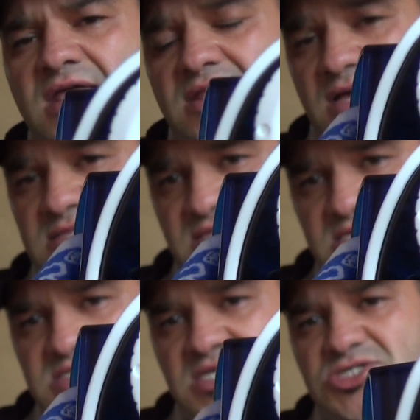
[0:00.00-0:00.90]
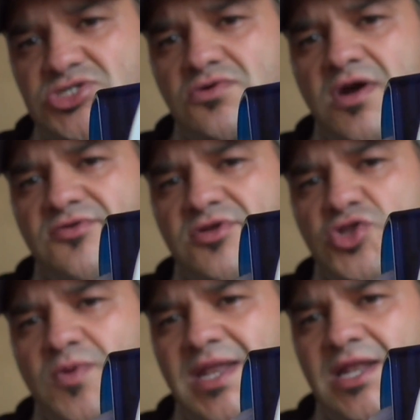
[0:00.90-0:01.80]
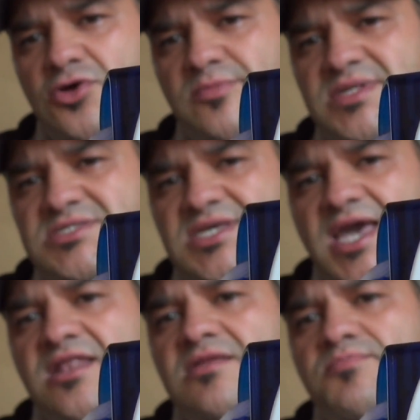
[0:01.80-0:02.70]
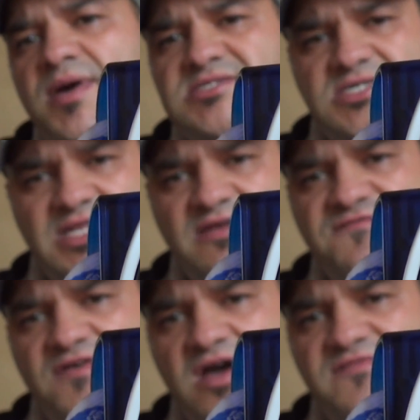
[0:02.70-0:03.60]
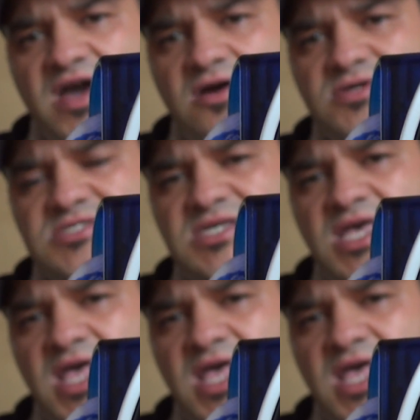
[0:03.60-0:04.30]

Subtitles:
Now this is 220 lumens at basically 5 hours,